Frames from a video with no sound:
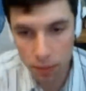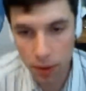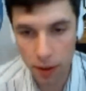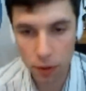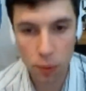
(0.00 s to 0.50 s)

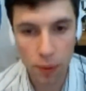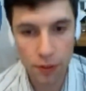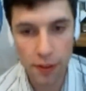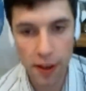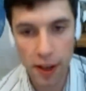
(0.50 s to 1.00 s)
Now
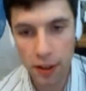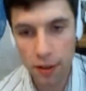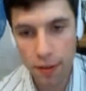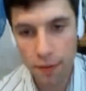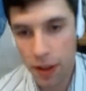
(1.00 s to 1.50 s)
towards the
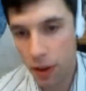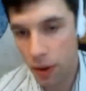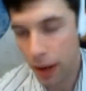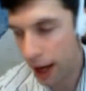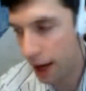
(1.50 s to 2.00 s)
end of the
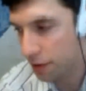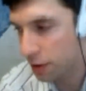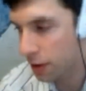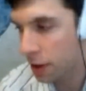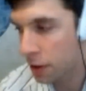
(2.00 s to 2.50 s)
video, I have
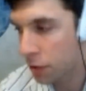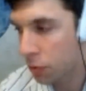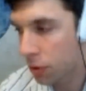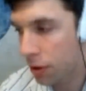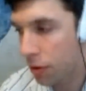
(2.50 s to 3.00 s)
to kind
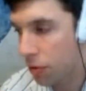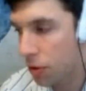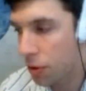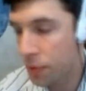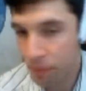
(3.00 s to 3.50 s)
of work
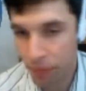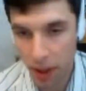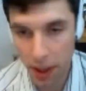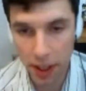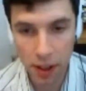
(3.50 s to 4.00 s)
through
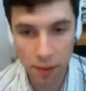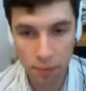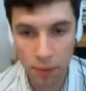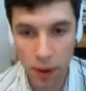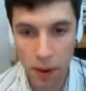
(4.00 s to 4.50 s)

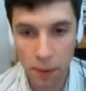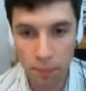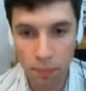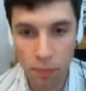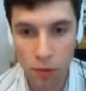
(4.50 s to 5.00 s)
again
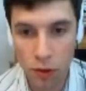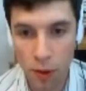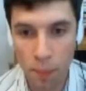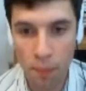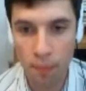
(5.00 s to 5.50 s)

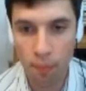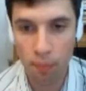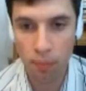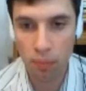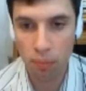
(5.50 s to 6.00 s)
some
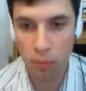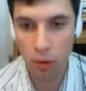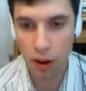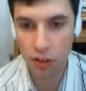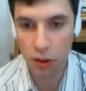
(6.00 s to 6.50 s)

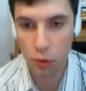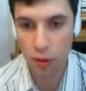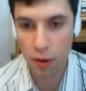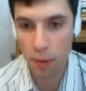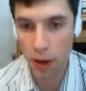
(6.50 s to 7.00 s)
logic
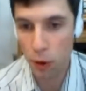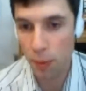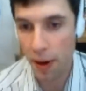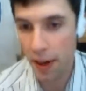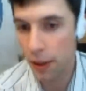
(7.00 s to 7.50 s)
within my
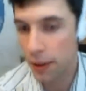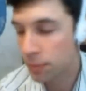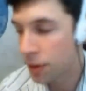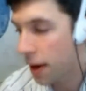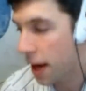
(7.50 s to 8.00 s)
own mind
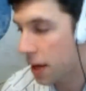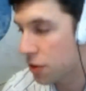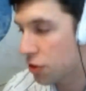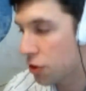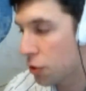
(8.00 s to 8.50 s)

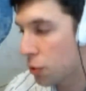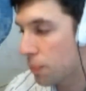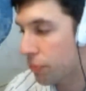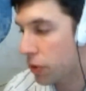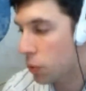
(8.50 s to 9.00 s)
as to
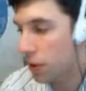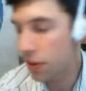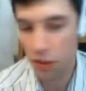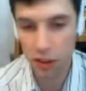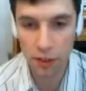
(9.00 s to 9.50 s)
what
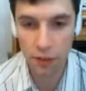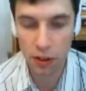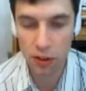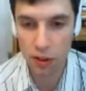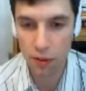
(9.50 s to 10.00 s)
the
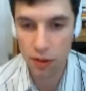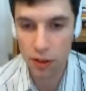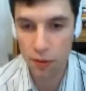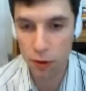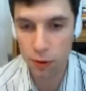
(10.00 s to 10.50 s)
significance of the
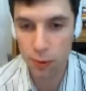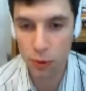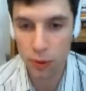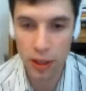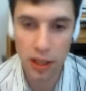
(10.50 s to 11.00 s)
difference
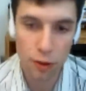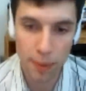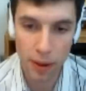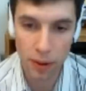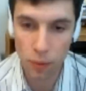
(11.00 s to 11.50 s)
between
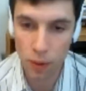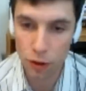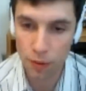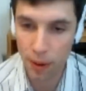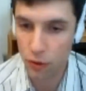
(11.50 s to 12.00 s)
eastbound and
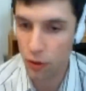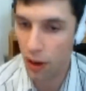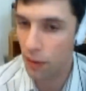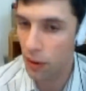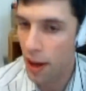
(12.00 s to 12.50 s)
westbound
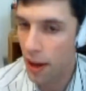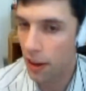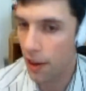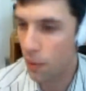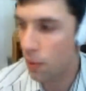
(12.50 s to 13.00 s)
travel.
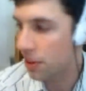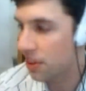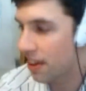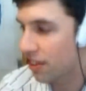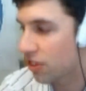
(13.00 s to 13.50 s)
Like, one
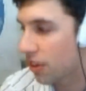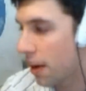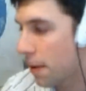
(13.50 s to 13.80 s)
takes